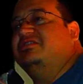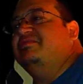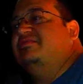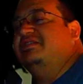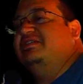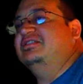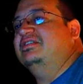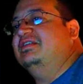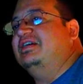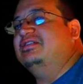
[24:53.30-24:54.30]
saving things
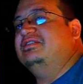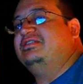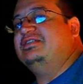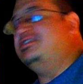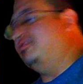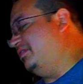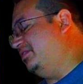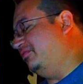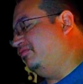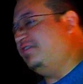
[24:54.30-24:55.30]
in that C T R
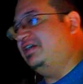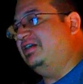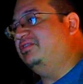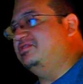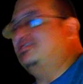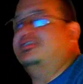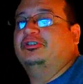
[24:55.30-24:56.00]
L file is you can